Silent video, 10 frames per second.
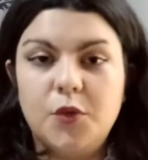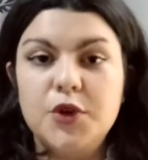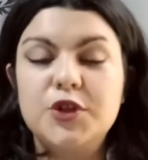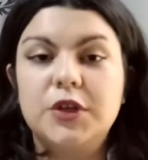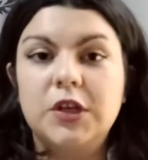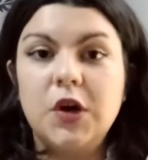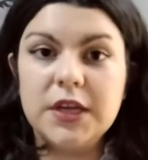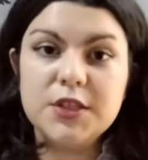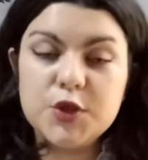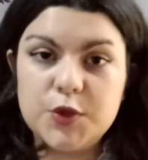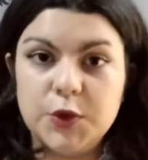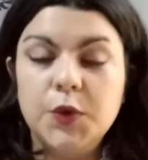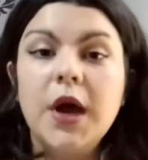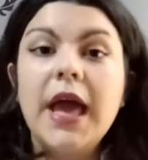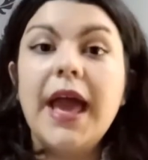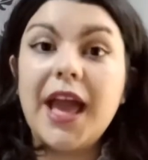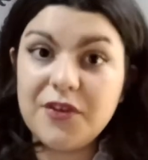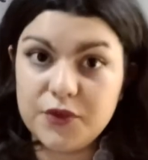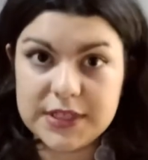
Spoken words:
which you're going to do every